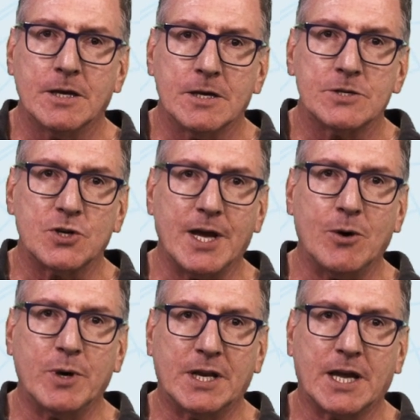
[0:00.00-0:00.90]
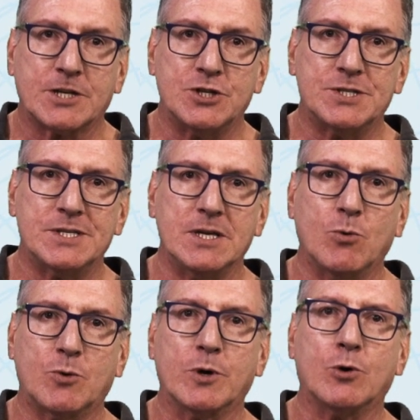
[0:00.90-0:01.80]
So here we can actually see
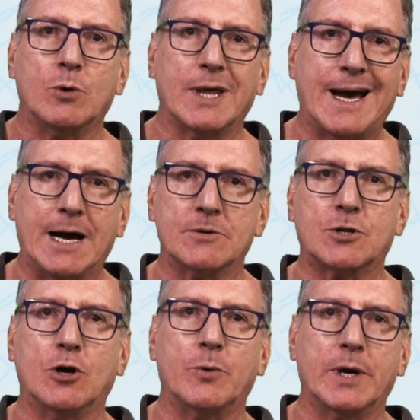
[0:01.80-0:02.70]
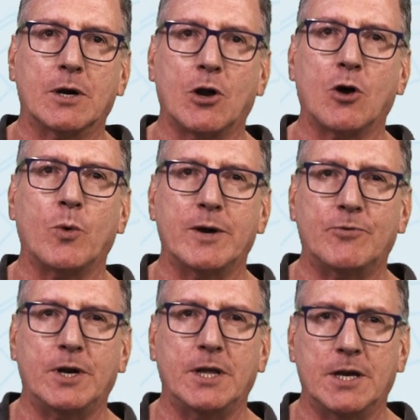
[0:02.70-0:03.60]
what we call the outgoing long-wave
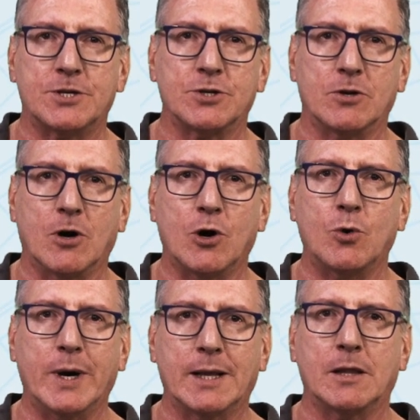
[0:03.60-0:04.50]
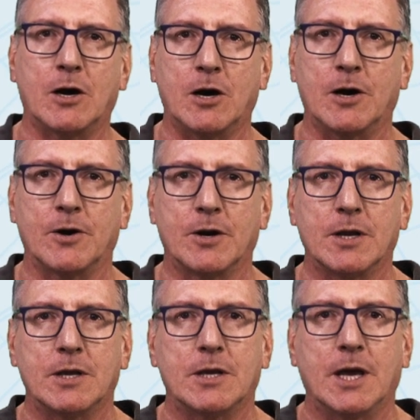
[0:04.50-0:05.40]
radiation, OLR.
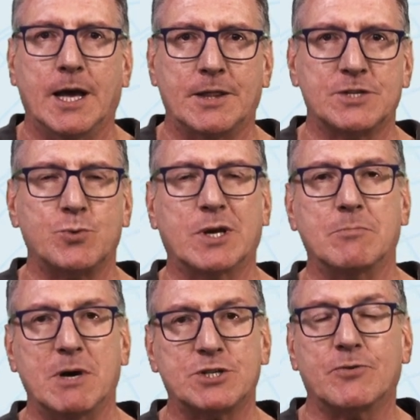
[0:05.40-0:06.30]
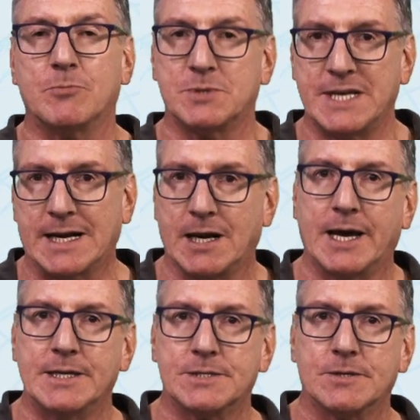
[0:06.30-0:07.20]
And this we can measure from
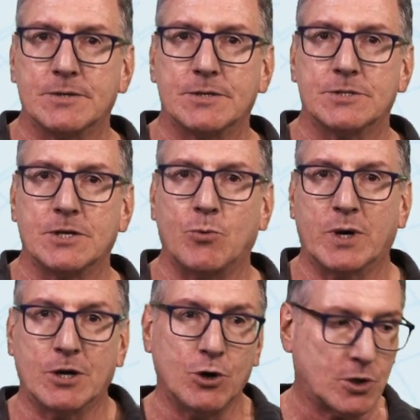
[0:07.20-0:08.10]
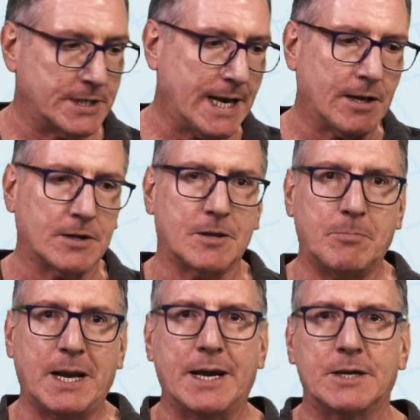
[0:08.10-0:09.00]
satellites. So we can look down at the
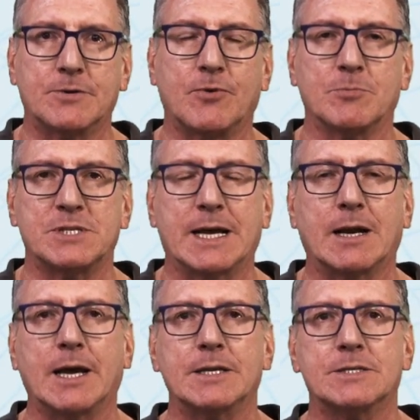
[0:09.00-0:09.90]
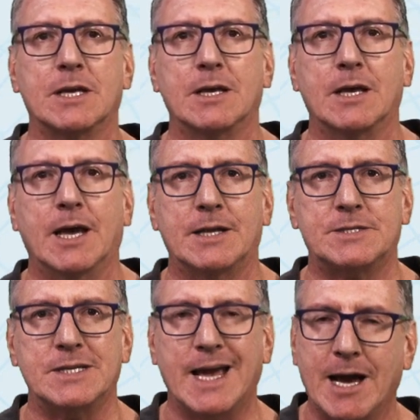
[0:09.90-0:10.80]
planet from satellites and
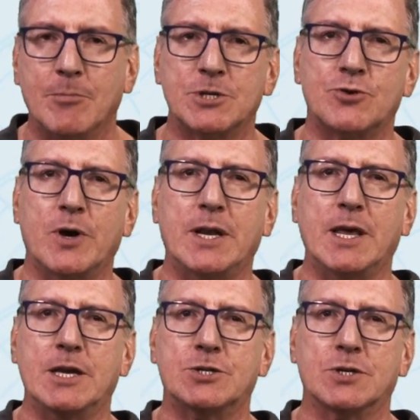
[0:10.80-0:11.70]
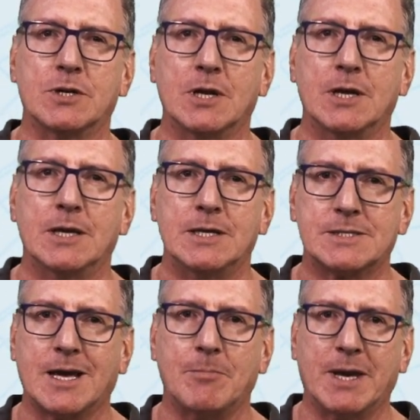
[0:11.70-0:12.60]
see how much radiation is
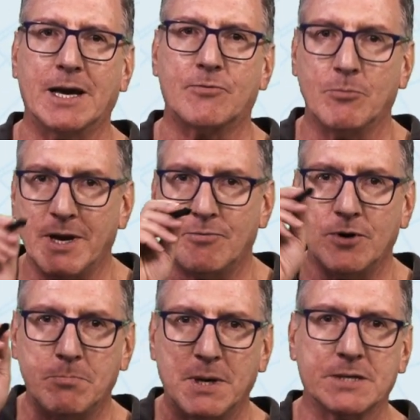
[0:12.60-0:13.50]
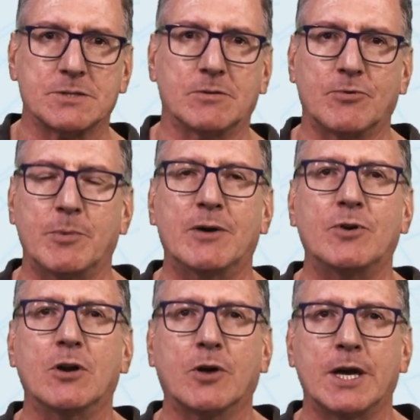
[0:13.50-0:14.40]
coming out from every pixel, from every
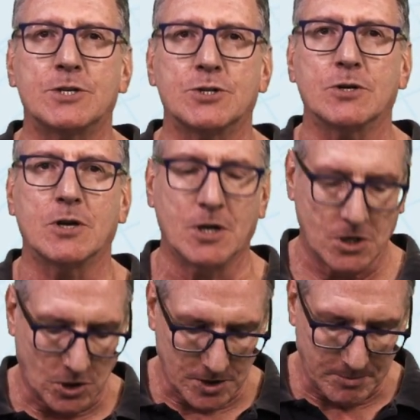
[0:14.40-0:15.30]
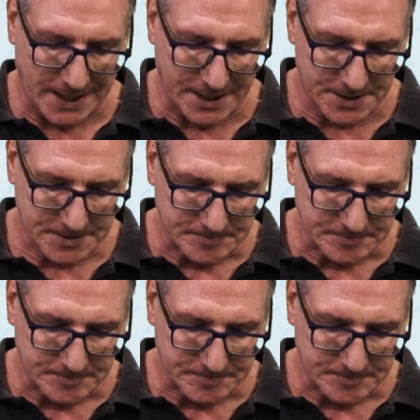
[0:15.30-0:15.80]
location on the planet.